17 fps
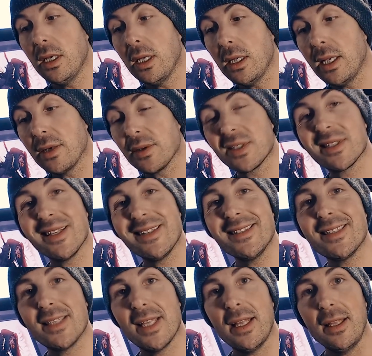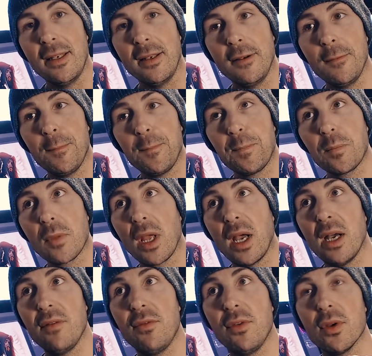Now, since then,
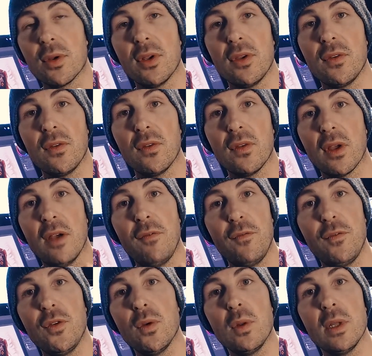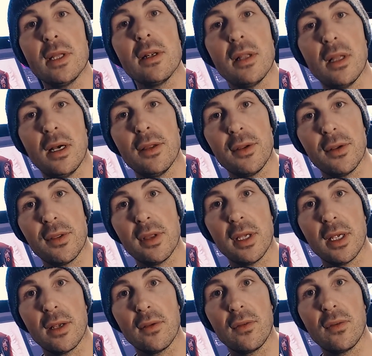I've noticed a few little other
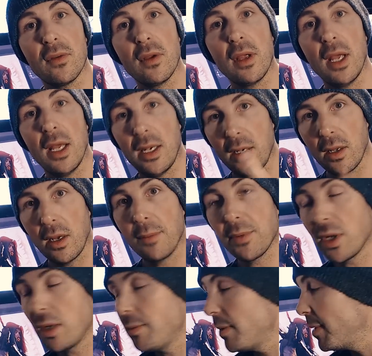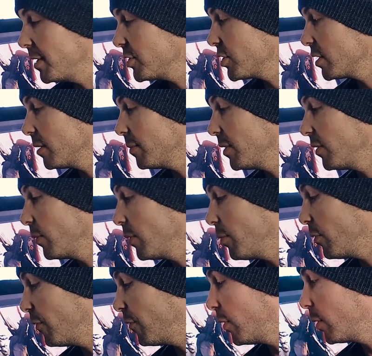things, and I'm going to be mentioning them as we
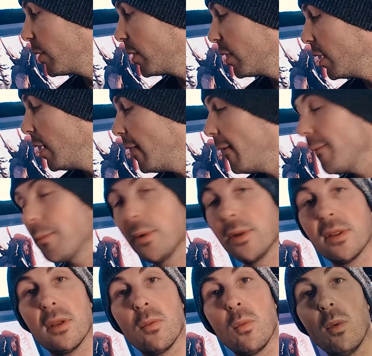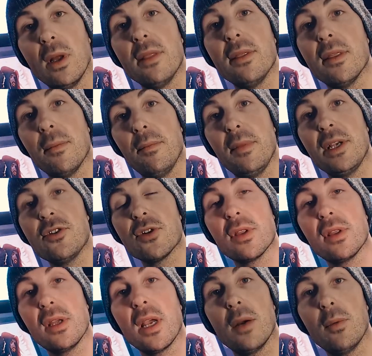move forward. But the major
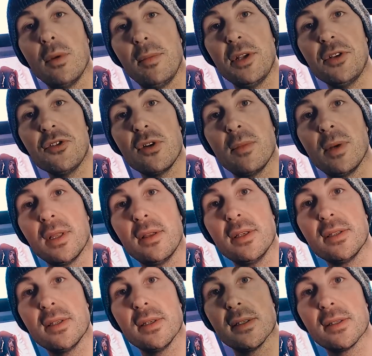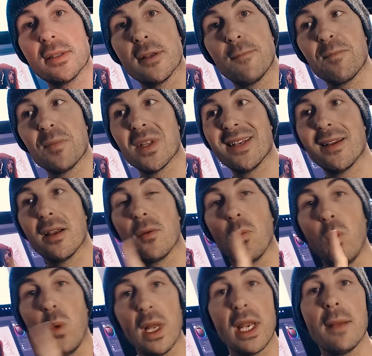thing I would mention about this is,
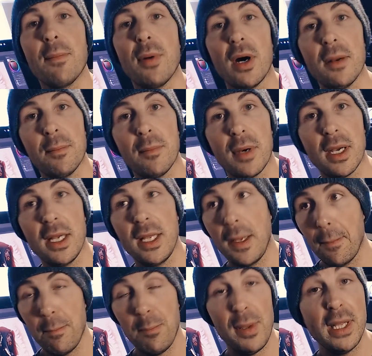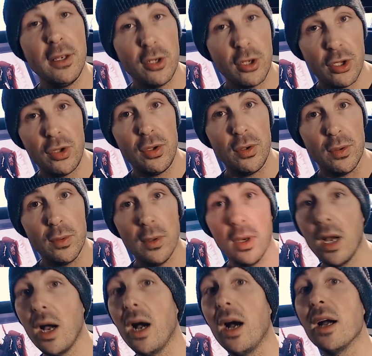when I bought my BenQ
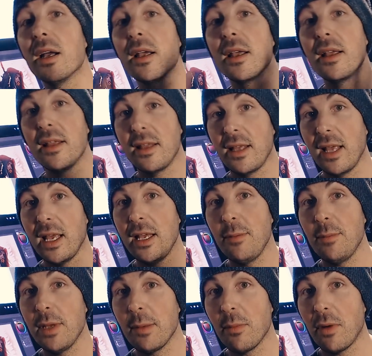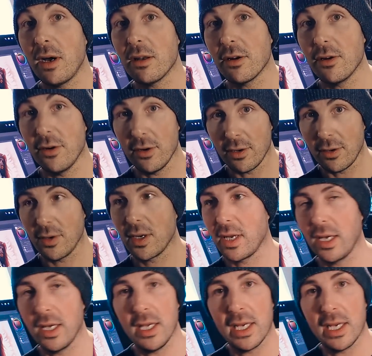gaming monitor, okay,